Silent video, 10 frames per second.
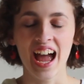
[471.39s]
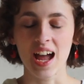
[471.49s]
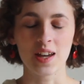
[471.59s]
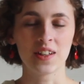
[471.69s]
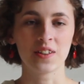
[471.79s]

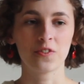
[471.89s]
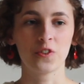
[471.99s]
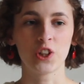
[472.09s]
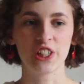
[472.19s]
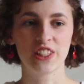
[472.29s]
And
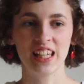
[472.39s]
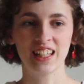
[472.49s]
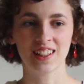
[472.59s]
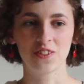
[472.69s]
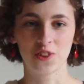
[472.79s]
for the
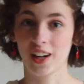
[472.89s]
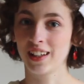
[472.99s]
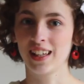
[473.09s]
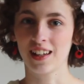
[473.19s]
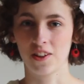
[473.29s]
sake of
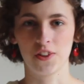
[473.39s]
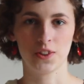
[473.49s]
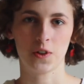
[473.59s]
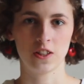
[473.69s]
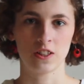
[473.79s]
trying to get all these
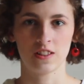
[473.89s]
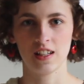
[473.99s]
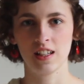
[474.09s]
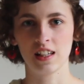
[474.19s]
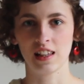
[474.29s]
questions
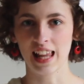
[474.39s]
in in